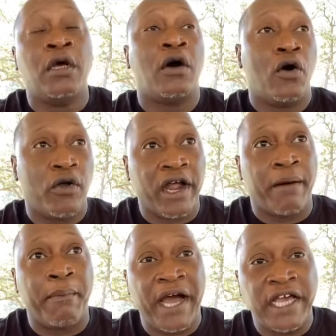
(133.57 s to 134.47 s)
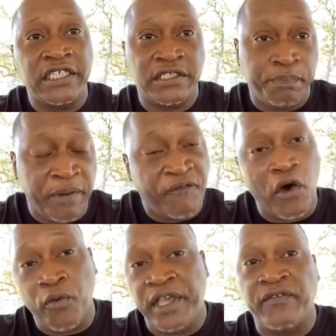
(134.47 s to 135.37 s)
on our minds before
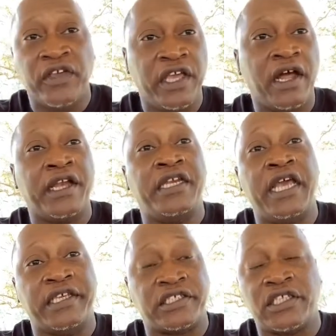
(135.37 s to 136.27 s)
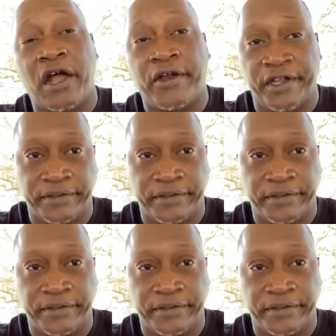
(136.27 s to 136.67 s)
we even get our day started.